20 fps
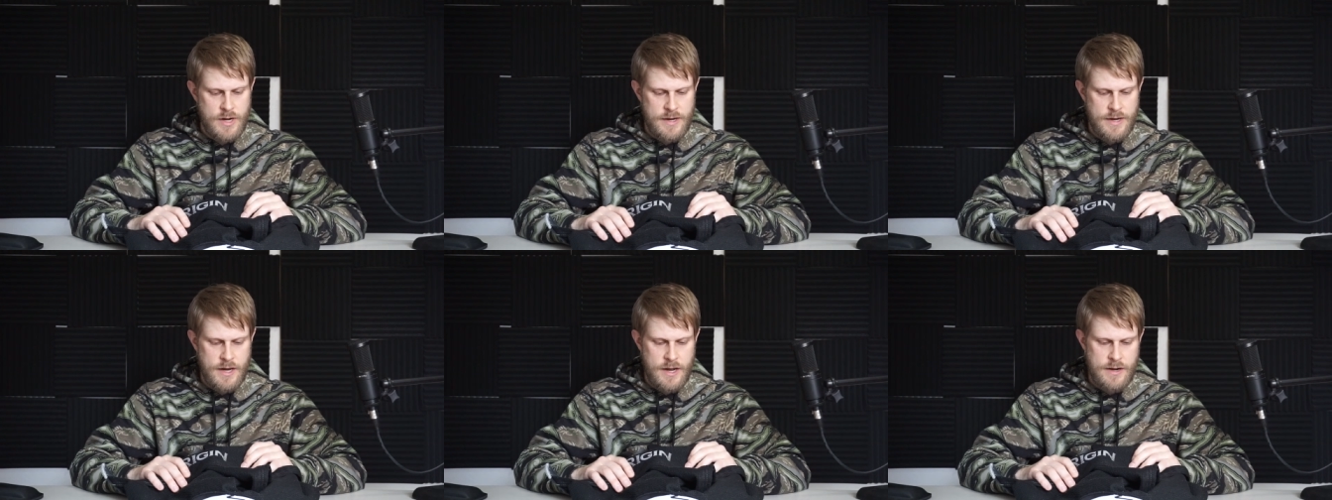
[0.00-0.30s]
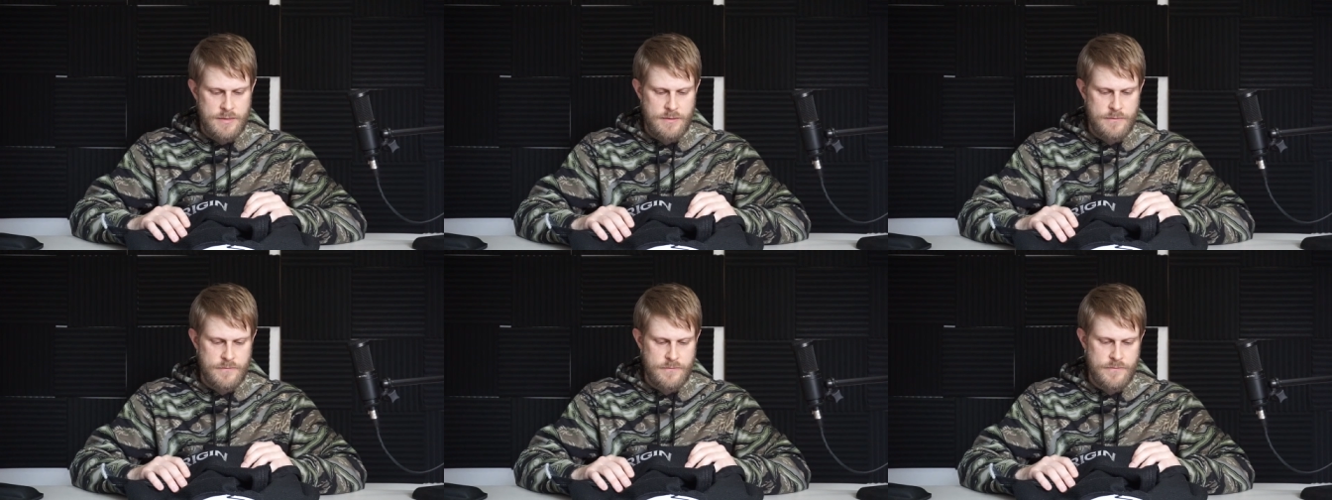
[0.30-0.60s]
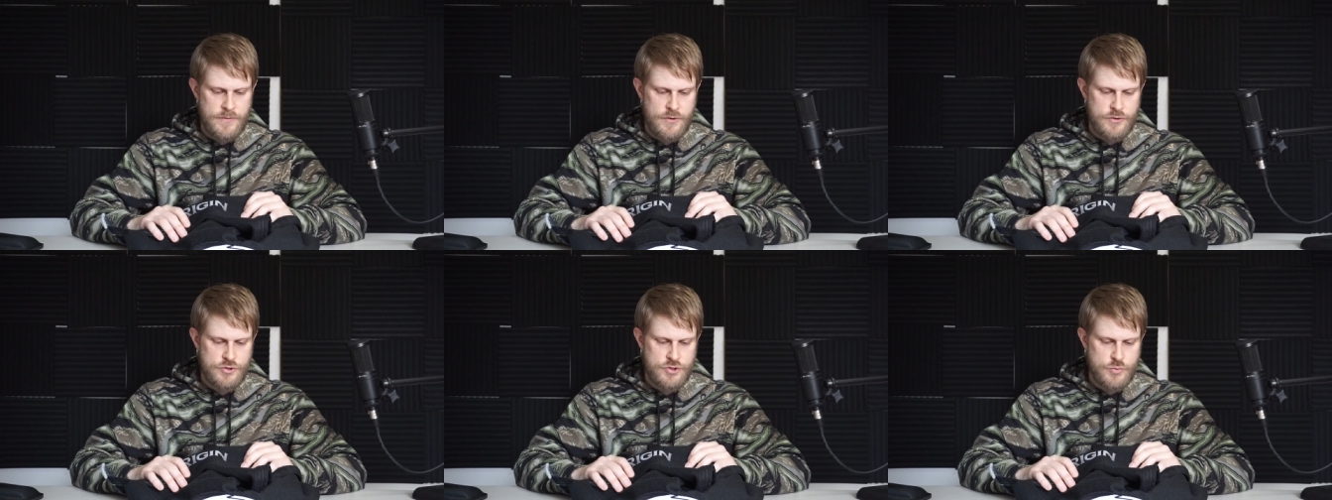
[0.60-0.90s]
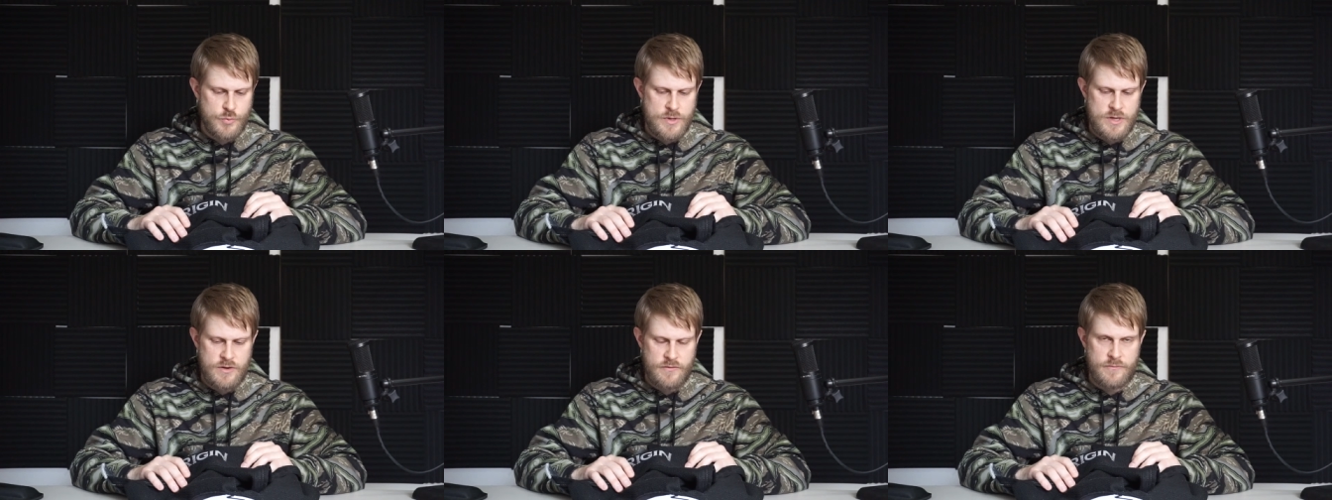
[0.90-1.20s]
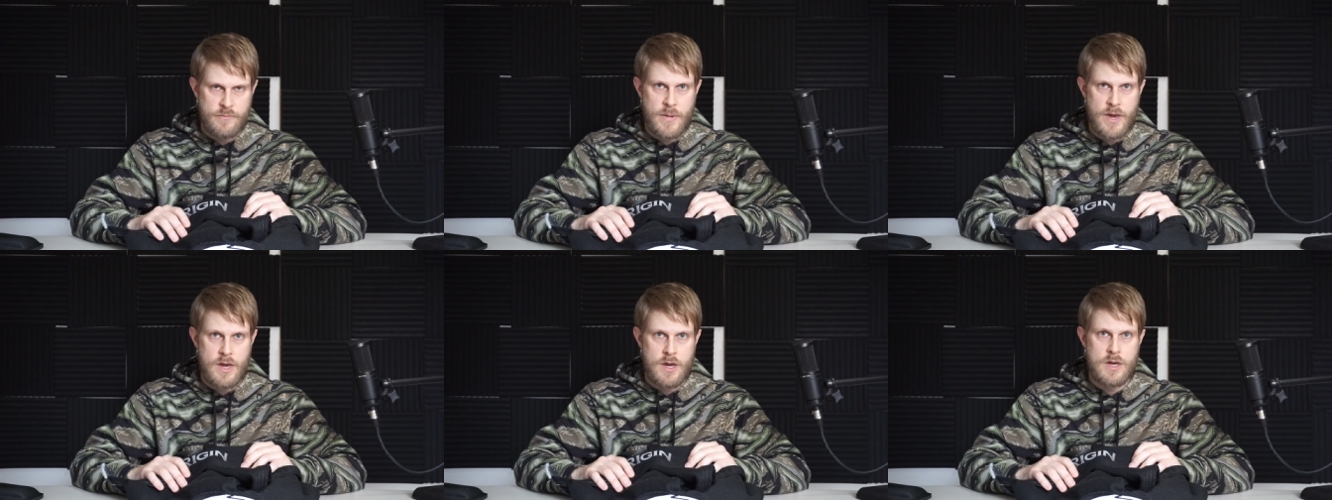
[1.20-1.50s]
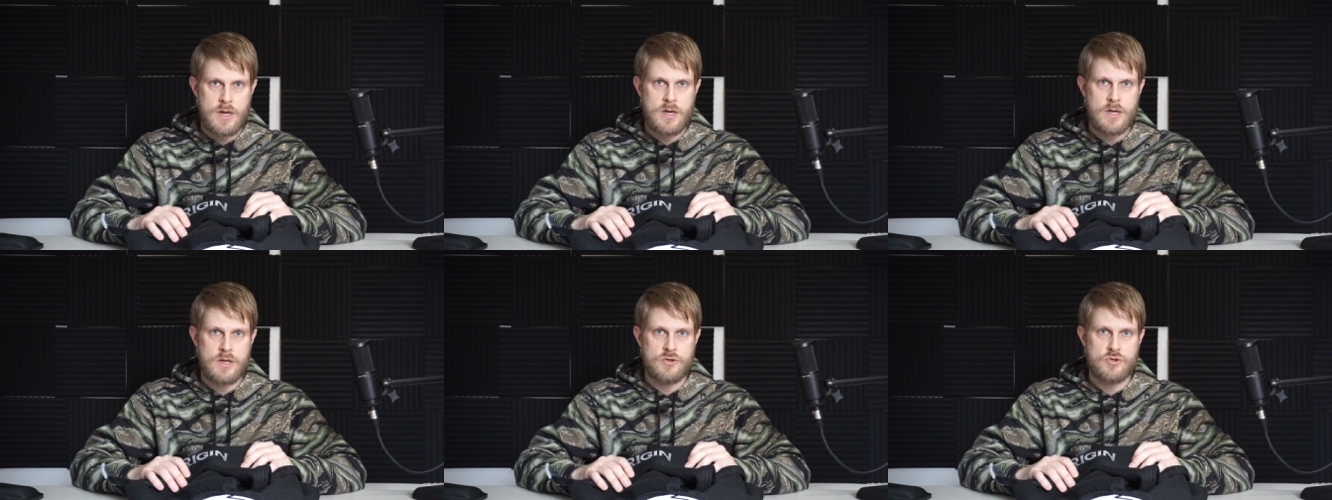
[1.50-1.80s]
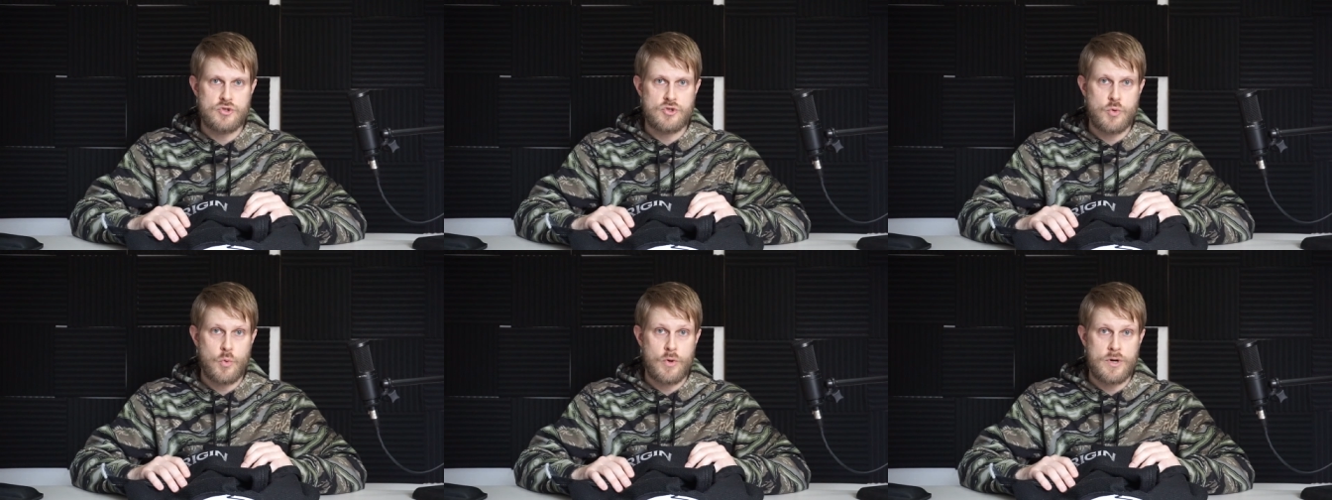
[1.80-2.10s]
I got it the first week of May in
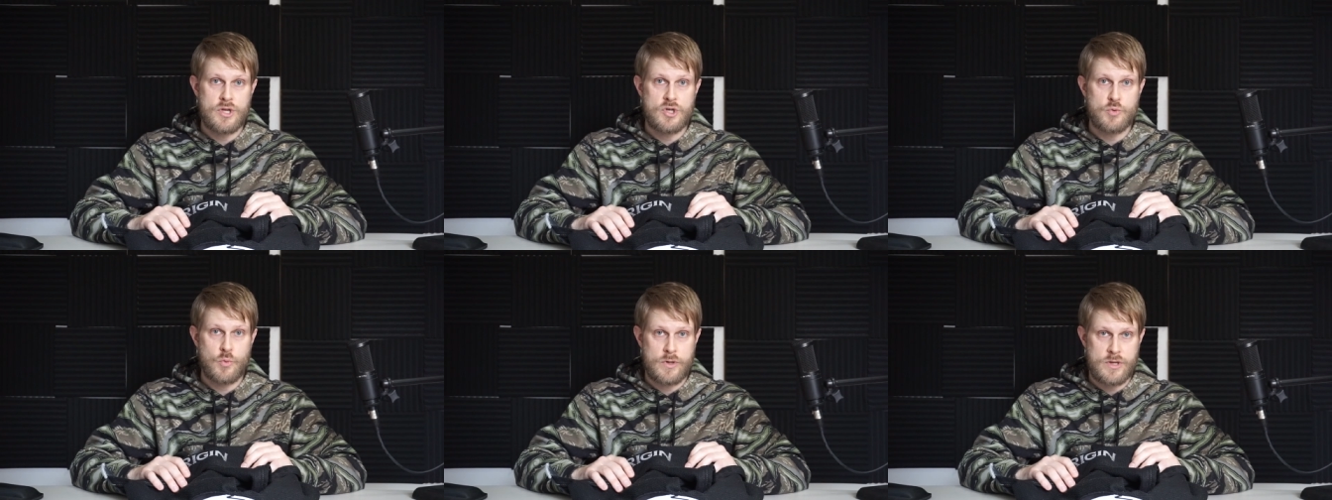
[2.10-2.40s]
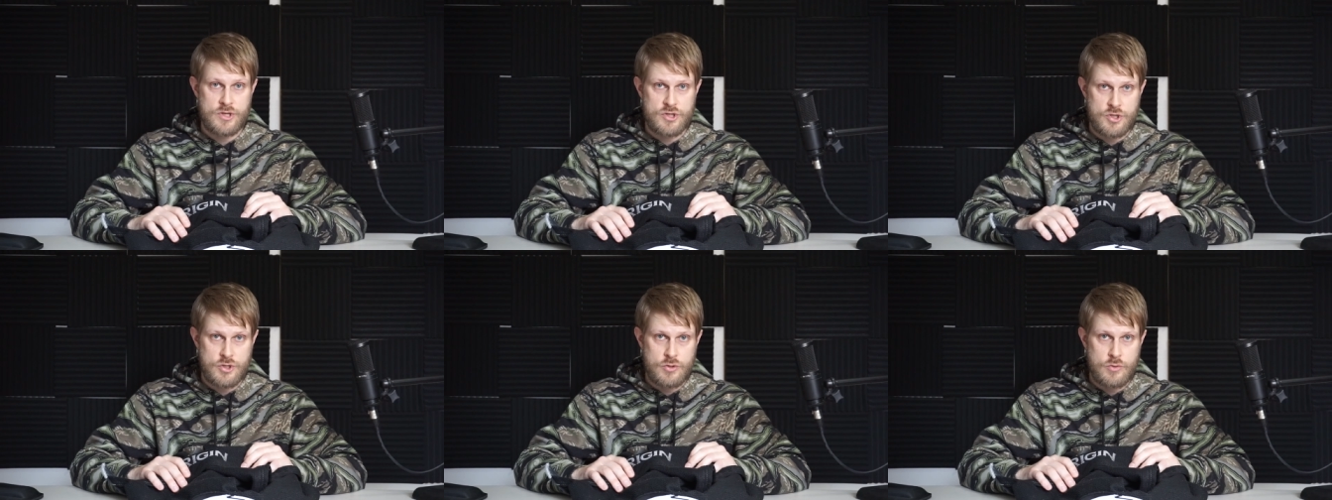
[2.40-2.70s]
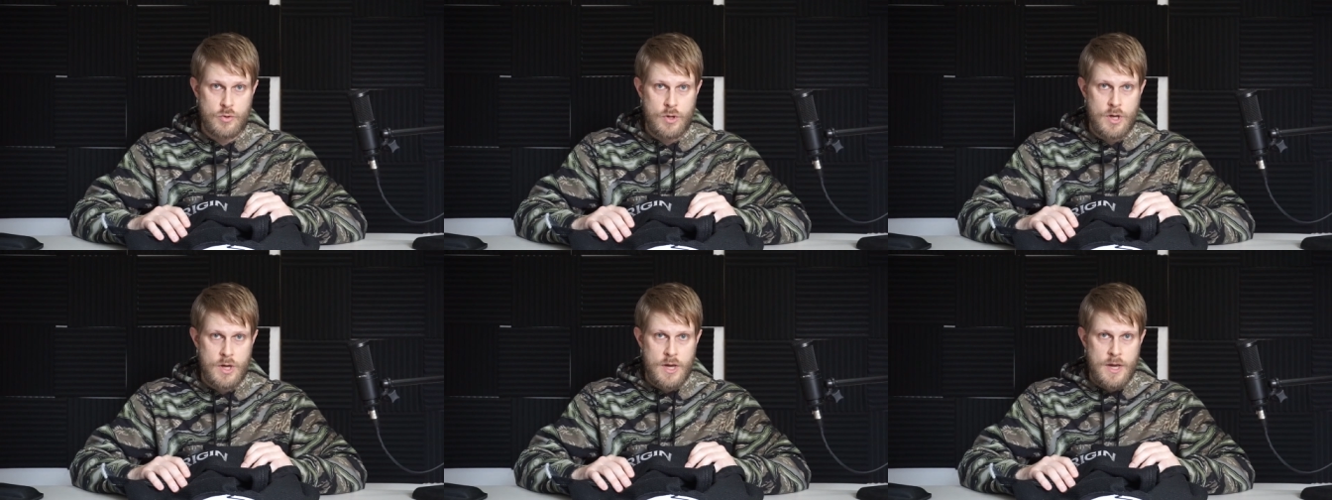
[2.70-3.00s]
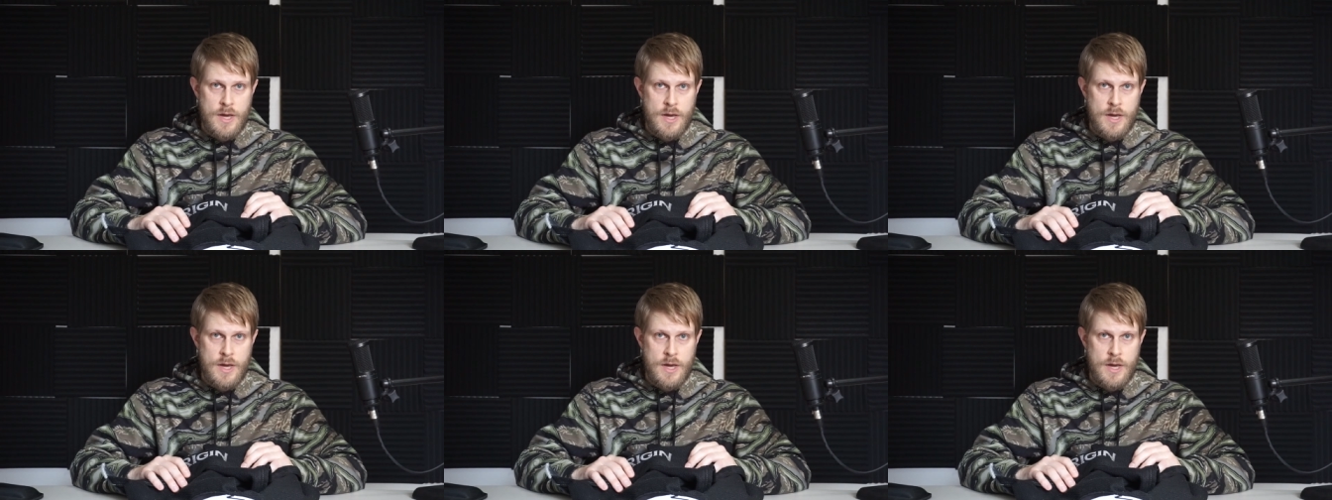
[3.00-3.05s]
2022